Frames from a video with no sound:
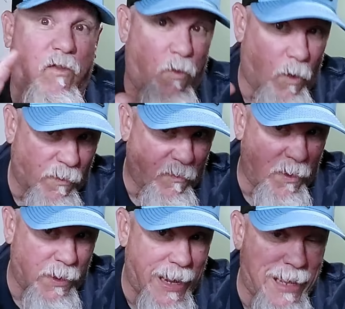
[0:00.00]
4
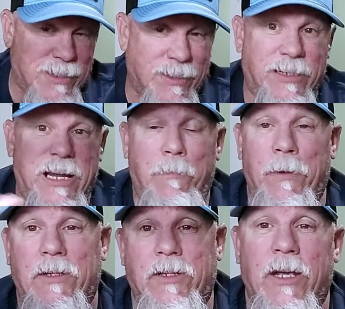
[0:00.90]
foot at its
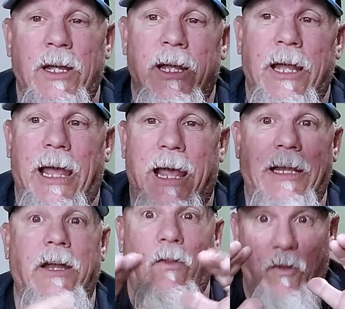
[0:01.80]
deepest,
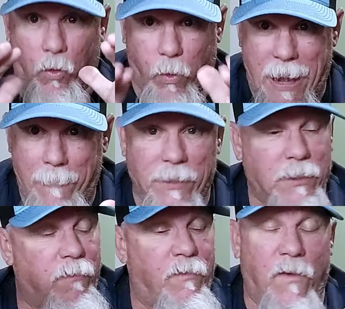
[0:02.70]
and the ramp
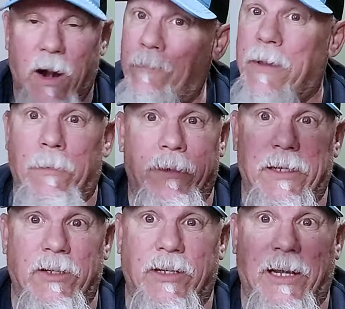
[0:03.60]
is very
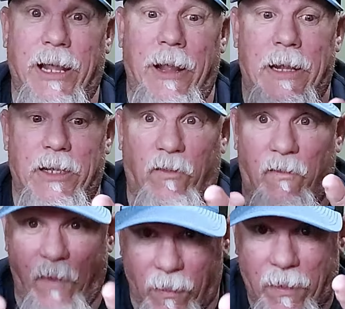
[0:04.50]
minimalistic and it's
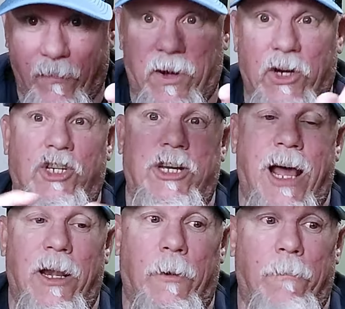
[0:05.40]
very, very
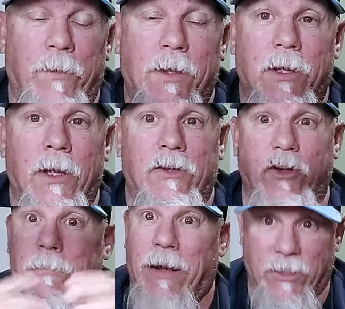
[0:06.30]
shallow.
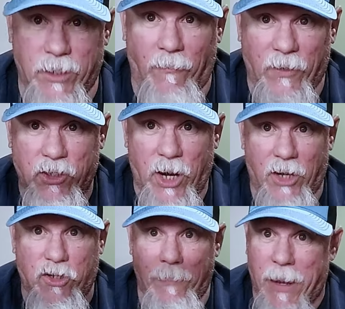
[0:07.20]
So myself and
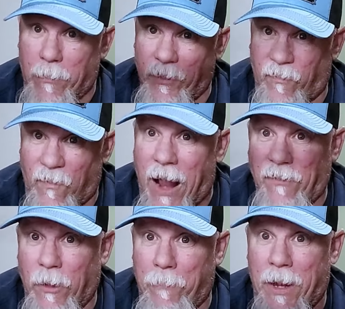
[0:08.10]
Josh are about almost
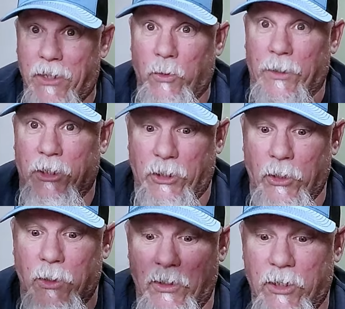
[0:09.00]
500 pounds worth of
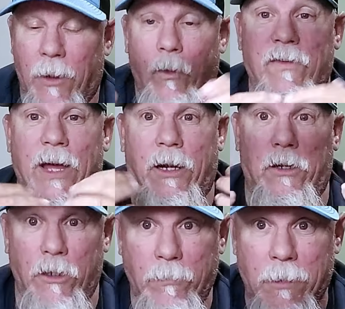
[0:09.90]
dudes. We've got an
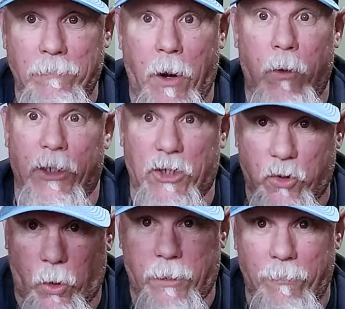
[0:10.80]
aluminum boat with a
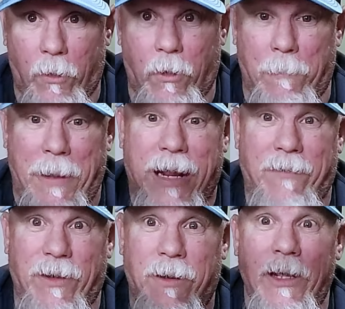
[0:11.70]
trolling motor on the back
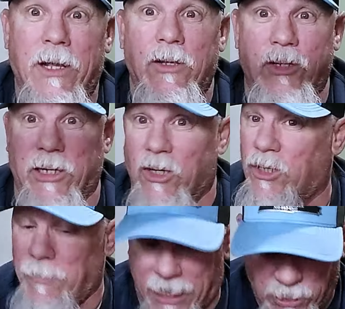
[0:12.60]
of it. So you can
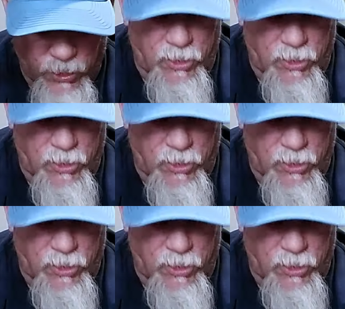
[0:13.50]
just imagine as